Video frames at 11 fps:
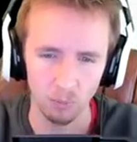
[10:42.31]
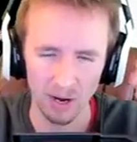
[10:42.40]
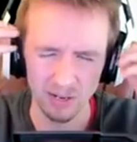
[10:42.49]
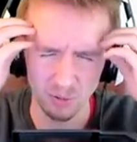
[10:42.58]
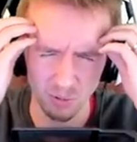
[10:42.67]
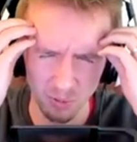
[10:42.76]

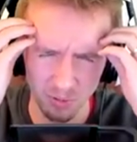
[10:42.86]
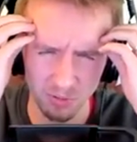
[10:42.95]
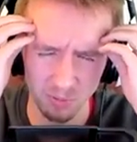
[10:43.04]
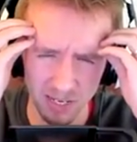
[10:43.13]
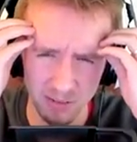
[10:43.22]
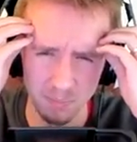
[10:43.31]
when all
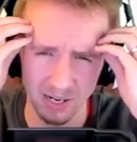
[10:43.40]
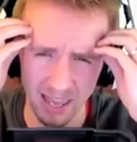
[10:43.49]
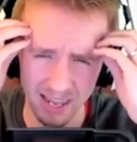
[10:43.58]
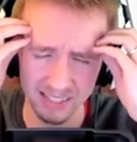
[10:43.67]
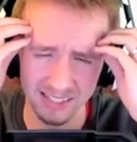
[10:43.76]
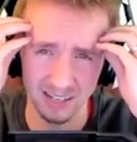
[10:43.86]
three
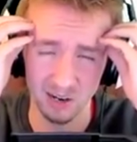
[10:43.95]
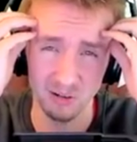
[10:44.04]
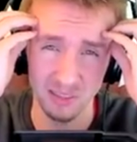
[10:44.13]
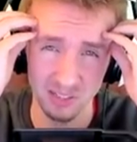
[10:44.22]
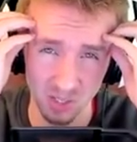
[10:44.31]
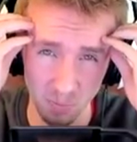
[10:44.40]
players are
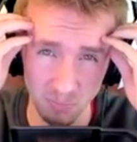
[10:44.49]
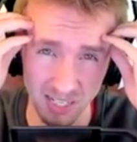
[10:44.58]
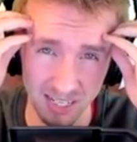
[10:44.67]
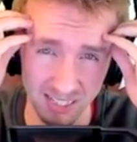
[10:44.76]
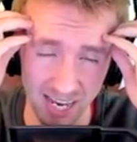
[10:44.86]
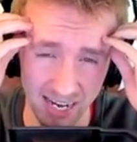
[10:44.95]
in the top
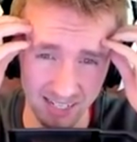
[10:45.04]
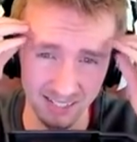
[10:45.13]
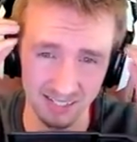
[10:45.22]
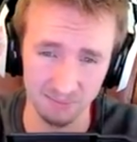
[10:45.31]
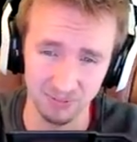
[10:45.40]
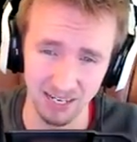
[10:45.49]
tier tanks